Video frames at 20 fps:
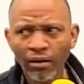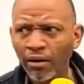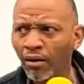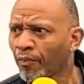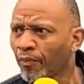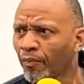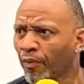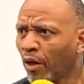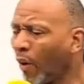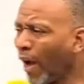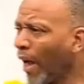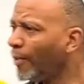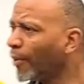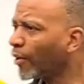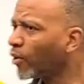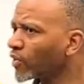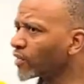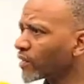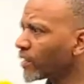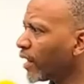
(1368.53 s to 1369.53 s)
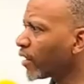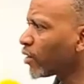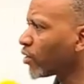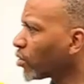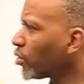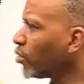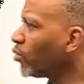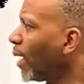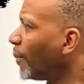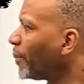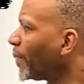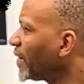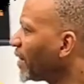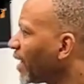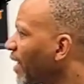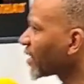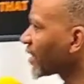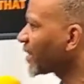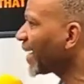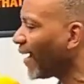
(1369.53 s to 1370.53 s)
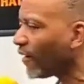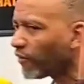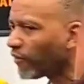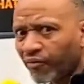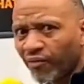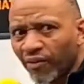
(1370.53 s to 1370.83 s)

Why? Because they grew up in the stuff.